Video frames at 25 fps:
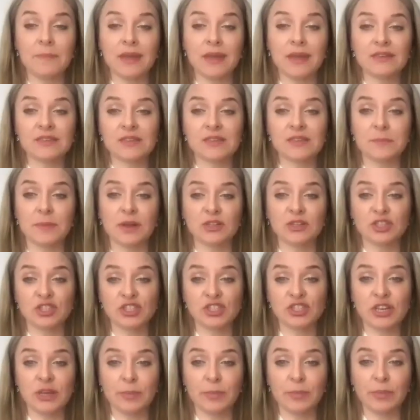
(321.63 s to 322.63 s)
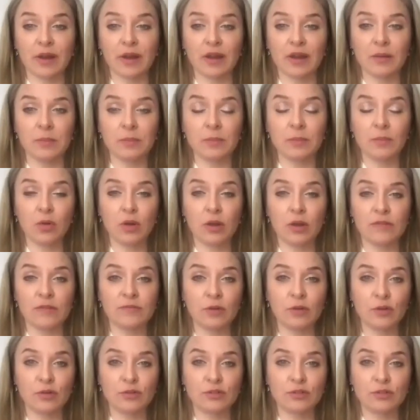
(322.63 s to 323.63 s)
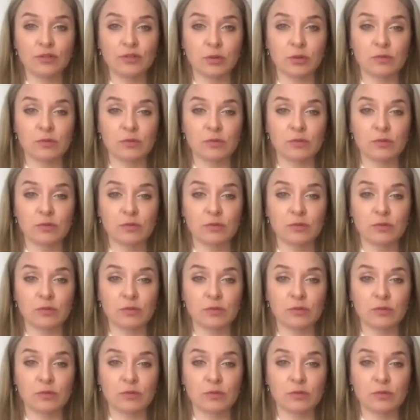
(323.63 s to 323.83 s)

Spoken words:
makes it much cheaper, more affordable,